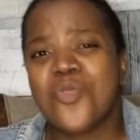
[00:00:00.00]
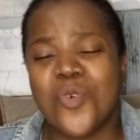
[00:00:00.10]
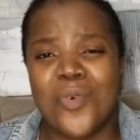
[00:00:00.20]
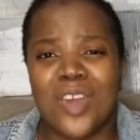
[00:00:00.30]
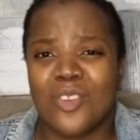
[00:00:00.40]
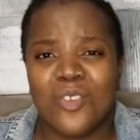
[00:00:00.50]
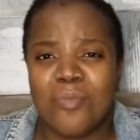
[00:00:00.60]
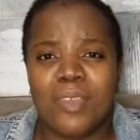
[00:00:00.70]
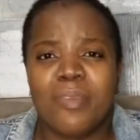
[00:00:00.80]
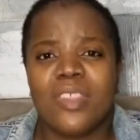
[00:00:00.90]
So I don't
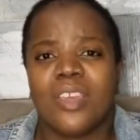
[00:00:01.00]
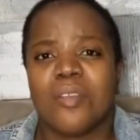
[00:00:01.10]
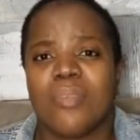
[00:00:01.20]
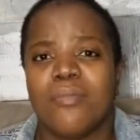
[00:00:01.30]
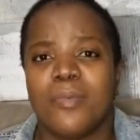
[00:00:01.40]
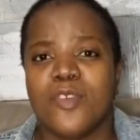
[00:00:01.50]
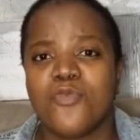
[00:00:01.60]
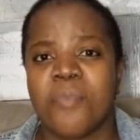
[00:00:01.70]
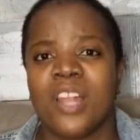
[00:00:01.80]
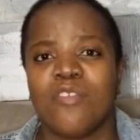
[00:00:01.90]
know, maybe they can probably
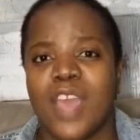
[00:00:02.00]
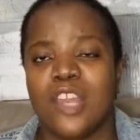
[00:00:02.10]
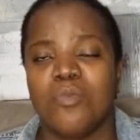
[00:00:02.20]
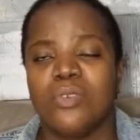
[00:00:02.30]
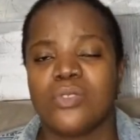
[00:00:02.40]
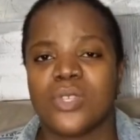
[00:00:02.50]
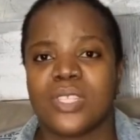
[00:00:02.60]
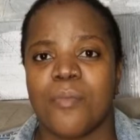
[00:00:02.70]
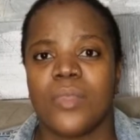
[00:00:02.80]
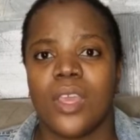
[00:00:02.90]
smell valuables
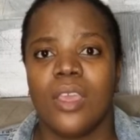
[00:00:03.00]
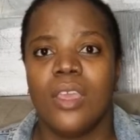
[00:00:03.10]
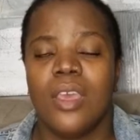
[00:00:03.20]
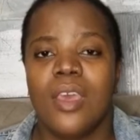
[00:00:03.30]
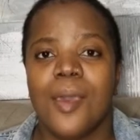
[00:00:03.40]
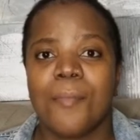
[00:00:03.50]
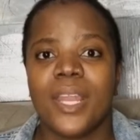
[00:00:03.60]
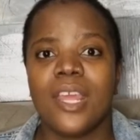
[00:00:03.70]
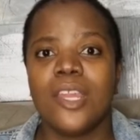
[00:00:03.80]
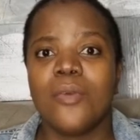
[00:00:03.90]
or something.
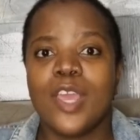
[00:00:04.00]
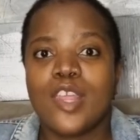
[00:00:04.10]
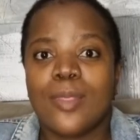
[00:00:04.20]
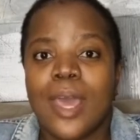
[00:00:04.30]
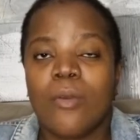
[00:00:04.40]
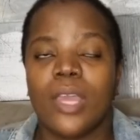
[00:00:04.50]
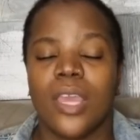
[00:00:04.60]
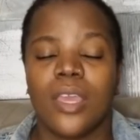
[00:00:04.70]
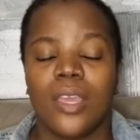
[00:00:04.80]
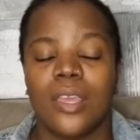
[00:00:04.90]
But anyways, now
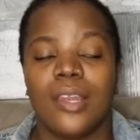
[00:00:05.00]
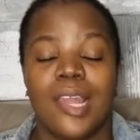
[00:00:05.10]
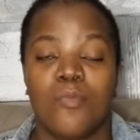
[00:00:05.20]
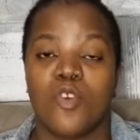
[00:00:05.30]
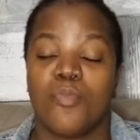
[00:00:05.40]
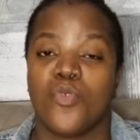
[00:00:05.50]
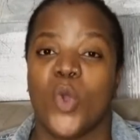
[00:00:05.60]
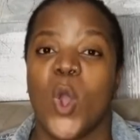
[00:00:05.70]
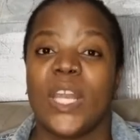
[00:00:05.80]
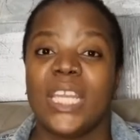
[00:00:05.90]
yeah, laptop
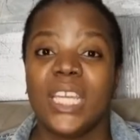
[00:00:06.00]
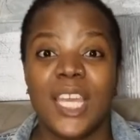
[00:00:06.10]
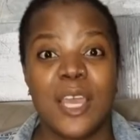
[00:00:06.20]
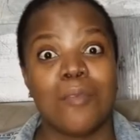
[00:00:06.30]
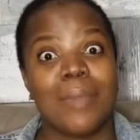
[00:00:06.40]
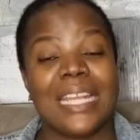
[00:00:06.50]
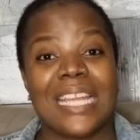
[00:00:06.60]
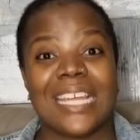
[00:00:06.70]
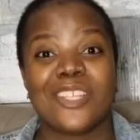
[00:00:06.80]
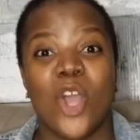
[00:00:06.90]
is gone, my
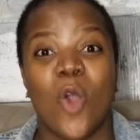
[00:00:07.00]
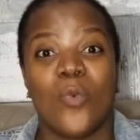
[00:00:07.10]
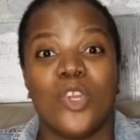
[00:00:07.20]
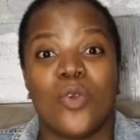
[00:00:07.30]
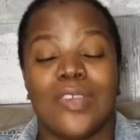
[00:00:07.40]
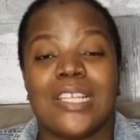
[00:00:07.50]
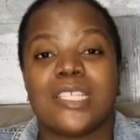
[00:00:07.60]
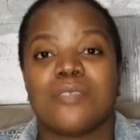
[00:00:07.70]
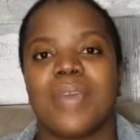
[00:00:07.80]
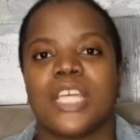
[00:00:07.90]
dad's car window
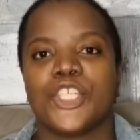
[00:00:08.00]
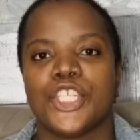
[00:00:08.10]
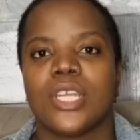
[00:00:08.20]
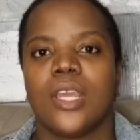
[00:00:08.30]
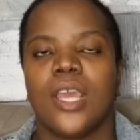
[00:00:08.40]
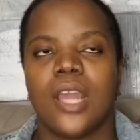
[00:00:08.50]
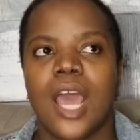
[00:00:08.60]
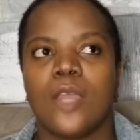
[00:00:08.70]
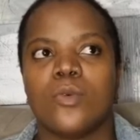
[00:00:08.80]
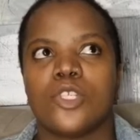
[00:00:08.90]
is smashed, and
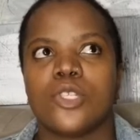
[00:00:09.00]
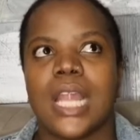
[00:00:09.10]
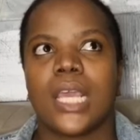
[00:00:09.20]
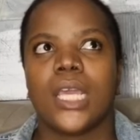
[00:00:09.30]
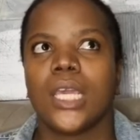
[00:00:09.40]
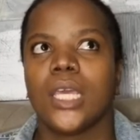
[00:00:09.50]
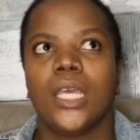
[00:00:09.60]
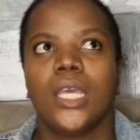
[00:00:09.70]
I was like